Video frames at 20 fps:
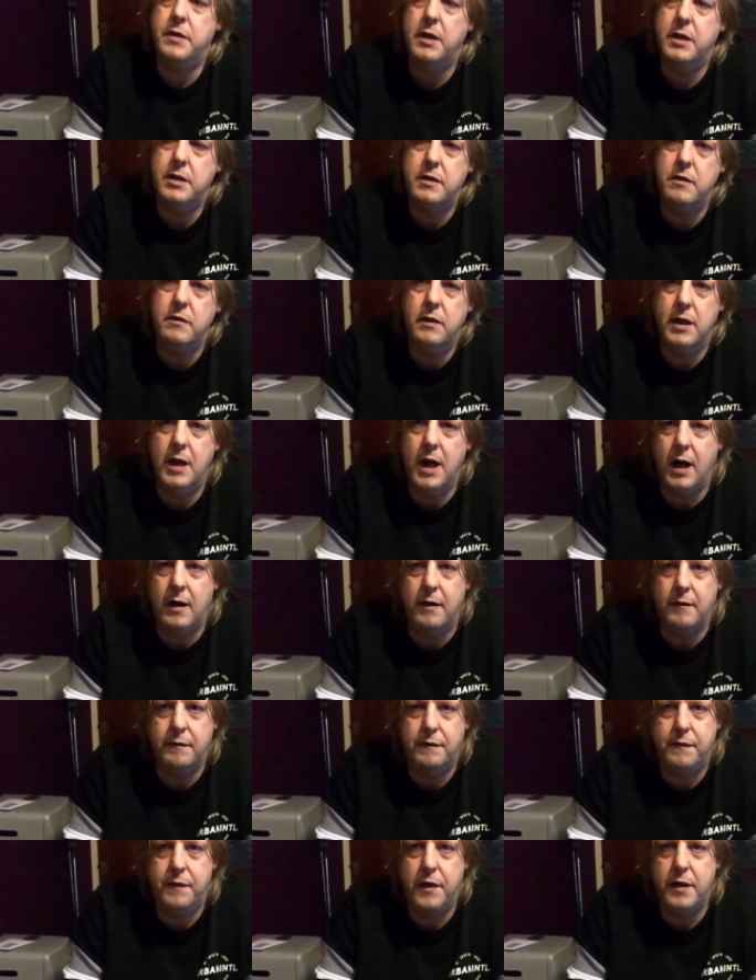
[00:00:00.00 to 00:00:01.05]
that you
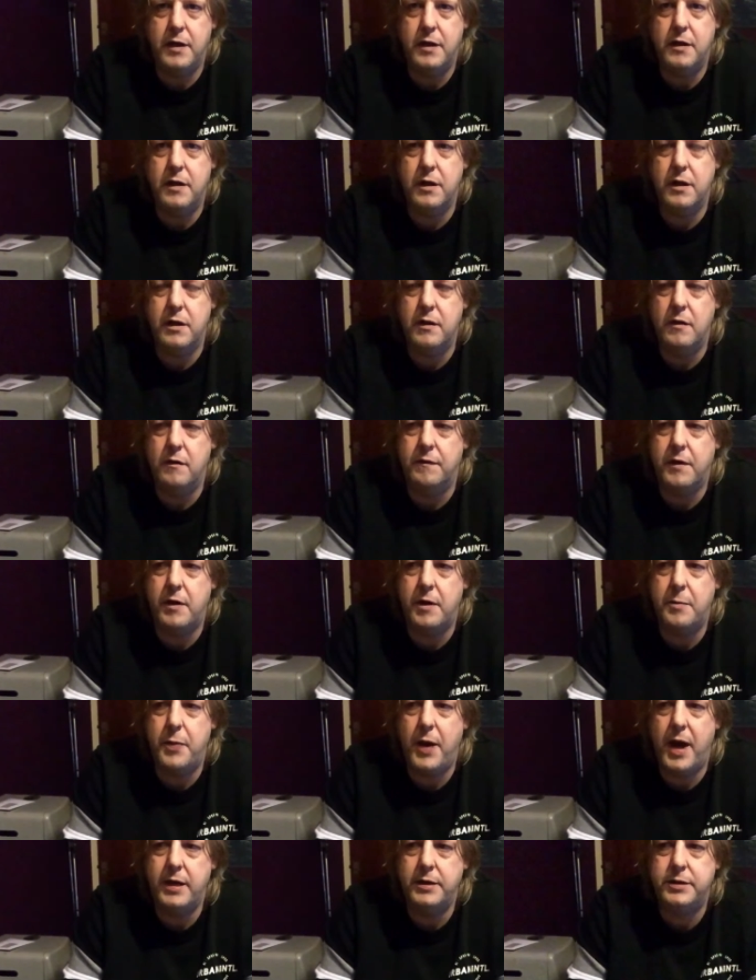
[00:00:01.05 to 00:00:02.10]
love, that, you, that you're very
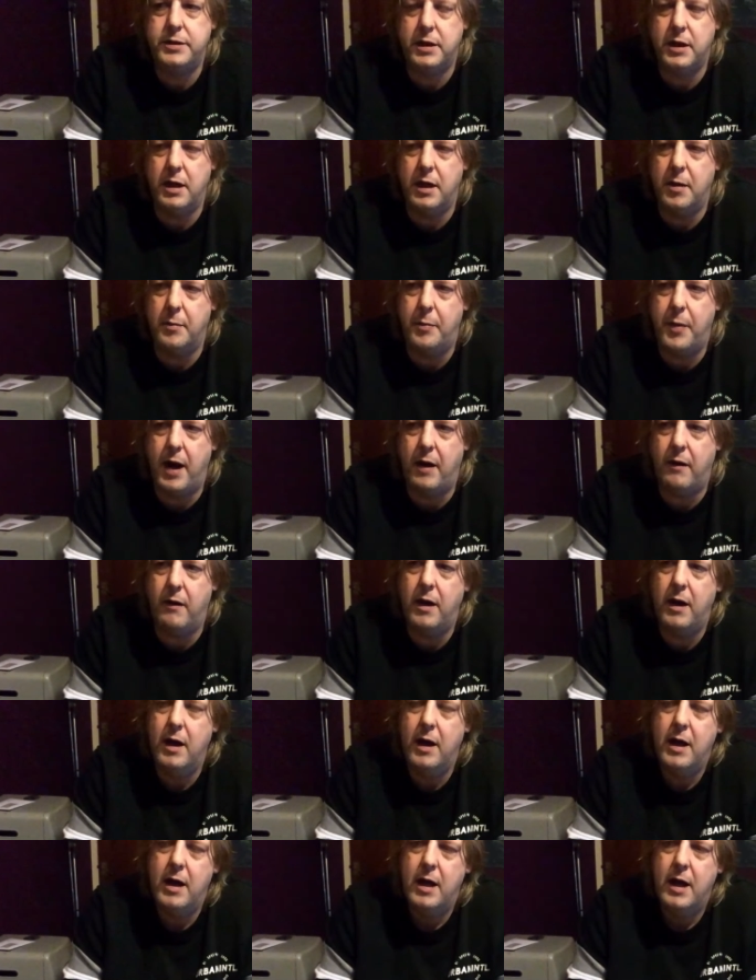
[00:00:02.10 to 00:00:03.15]
passionate about,
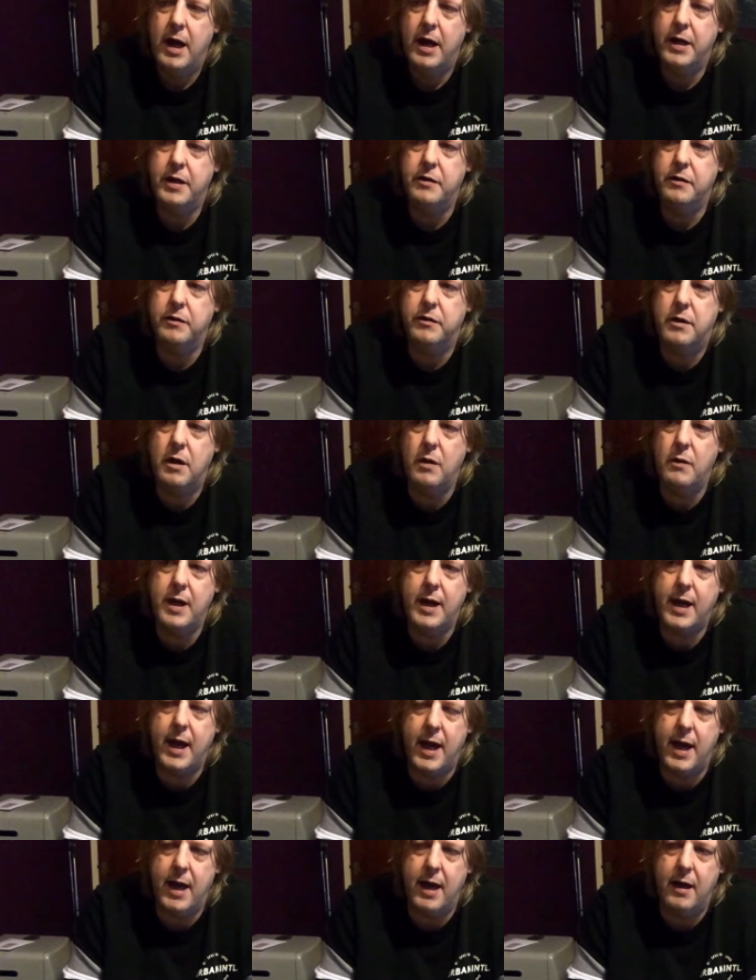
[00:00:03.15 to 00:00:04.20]
and you're
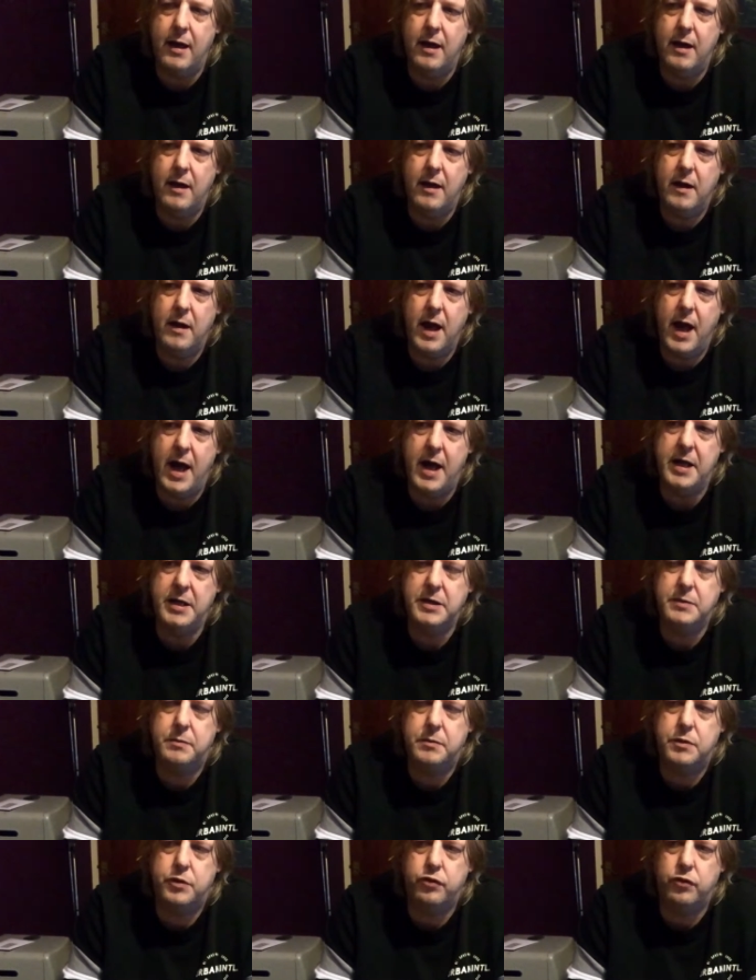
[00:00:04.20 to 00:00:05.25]
doing it, and it's
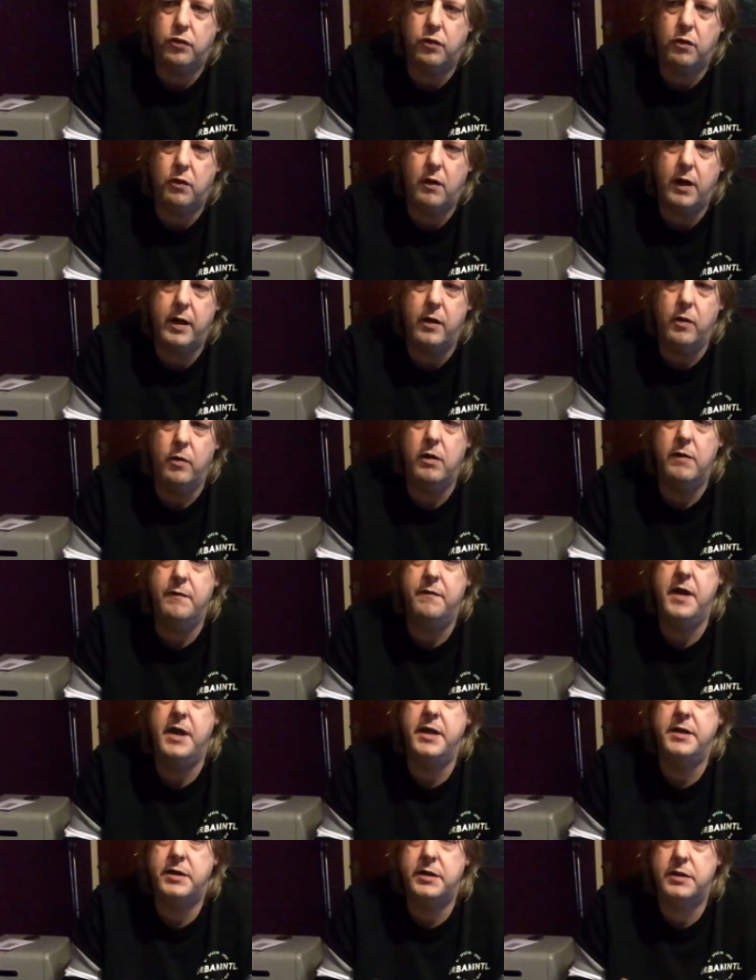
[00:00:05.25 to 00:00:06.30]
drawing all of
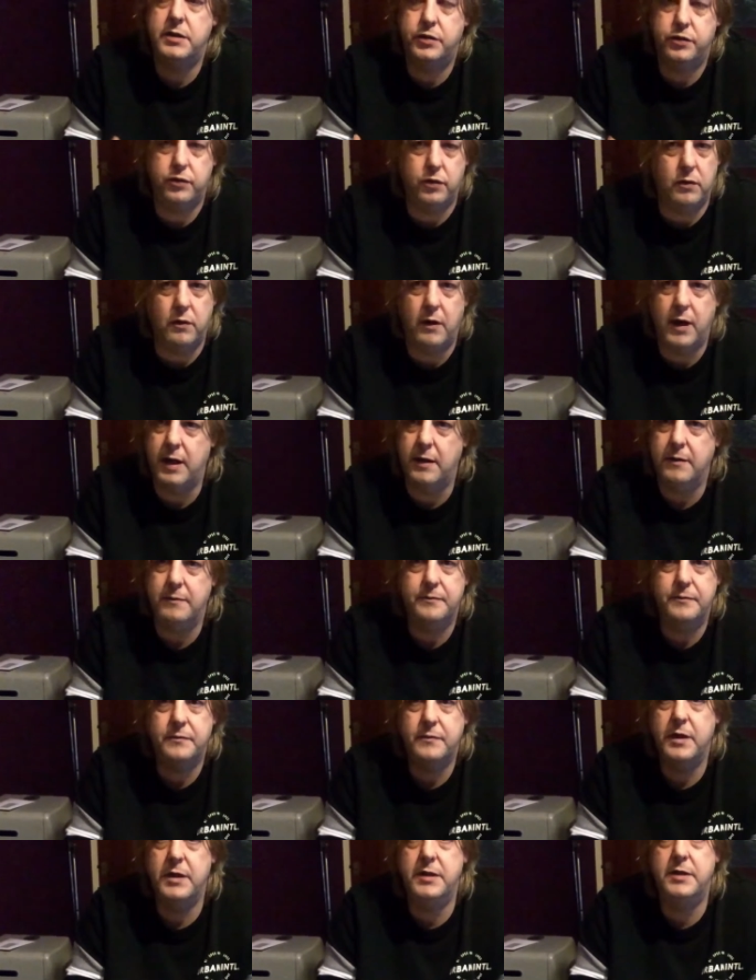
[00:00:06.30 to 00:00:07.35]
this drawing.
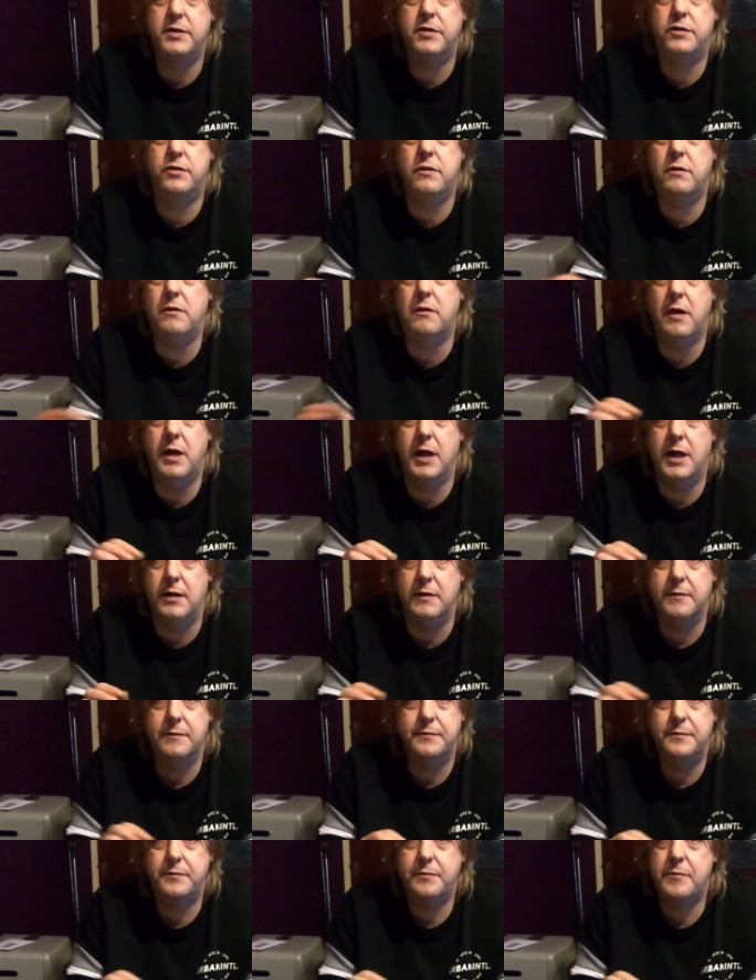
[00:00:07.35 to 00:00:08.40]
It's drawing.
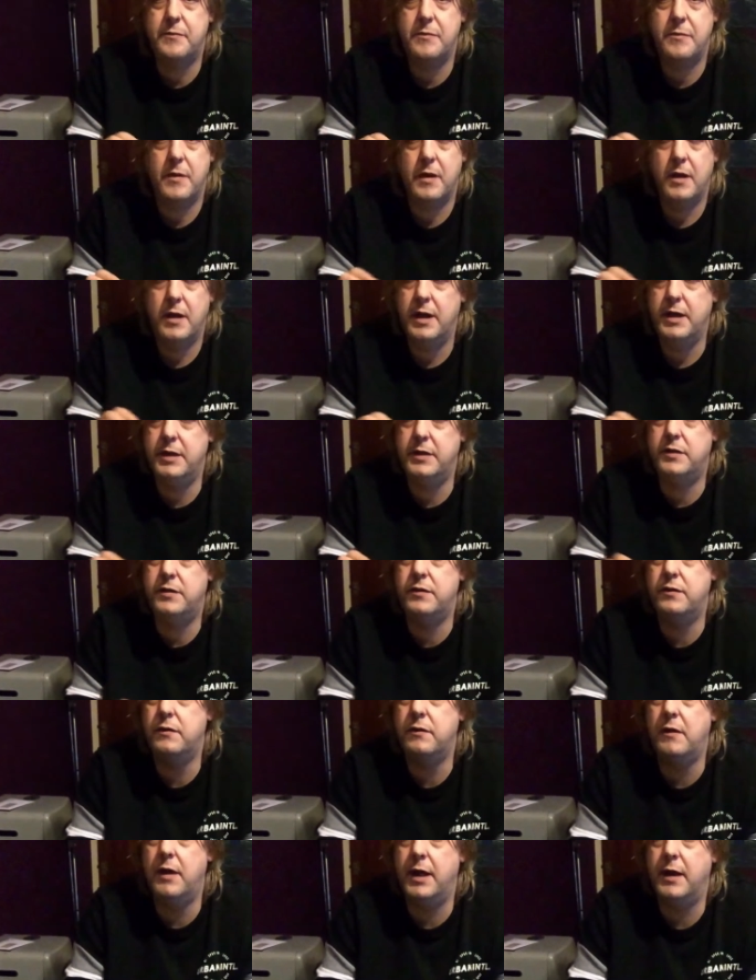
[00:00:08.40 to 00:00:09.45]
It's
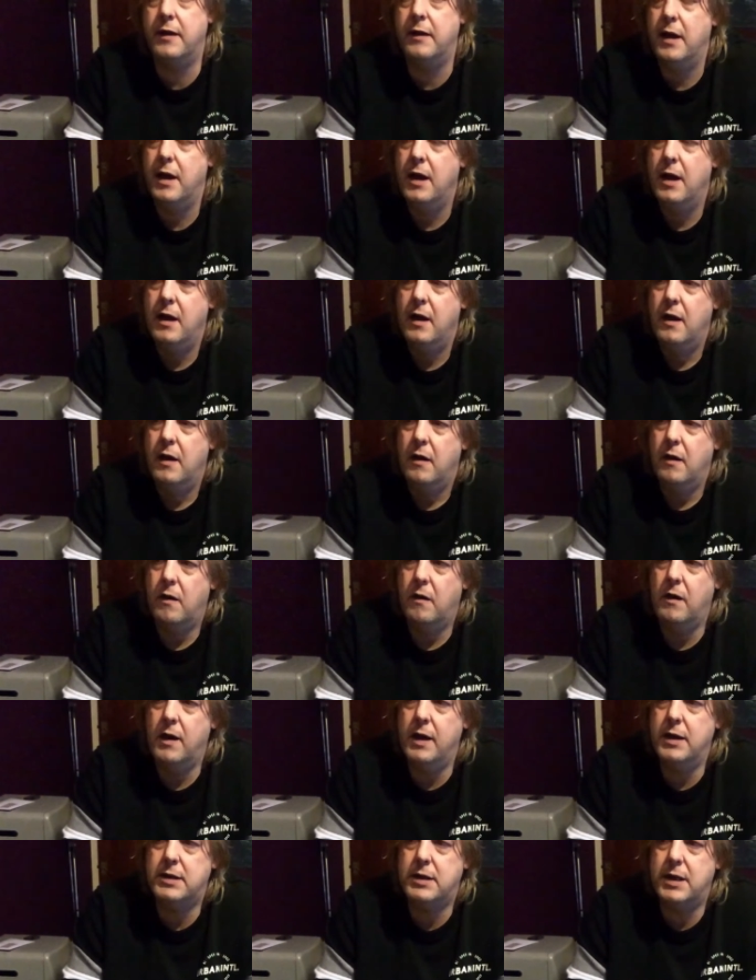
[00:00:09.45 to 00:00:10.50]
drawing.
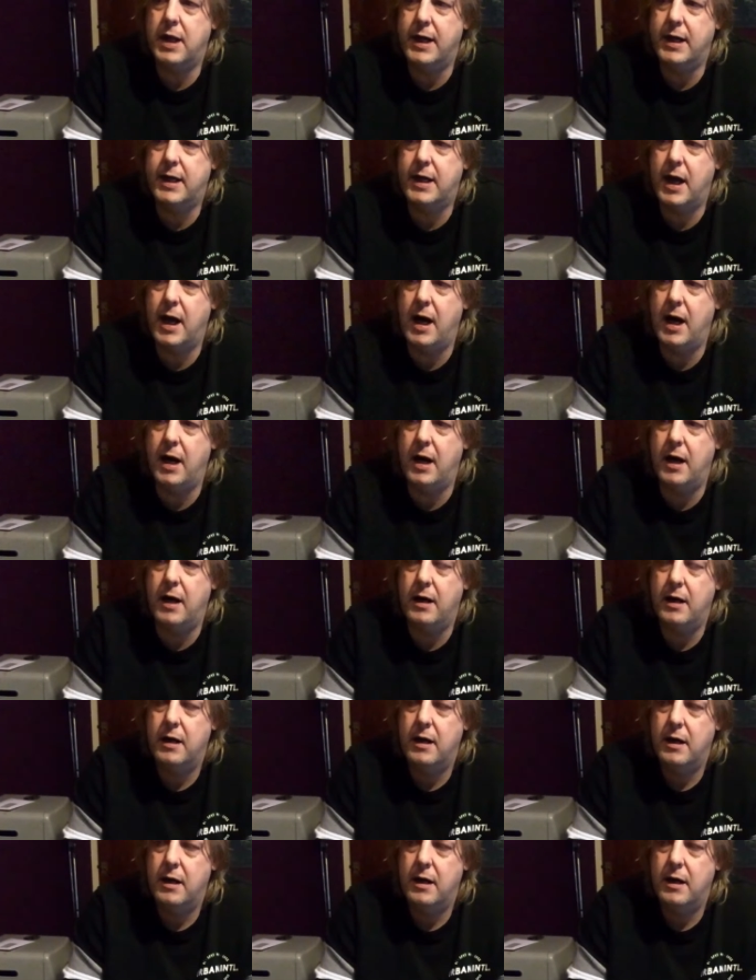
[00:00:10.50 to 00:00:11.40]
Or it's like, uh,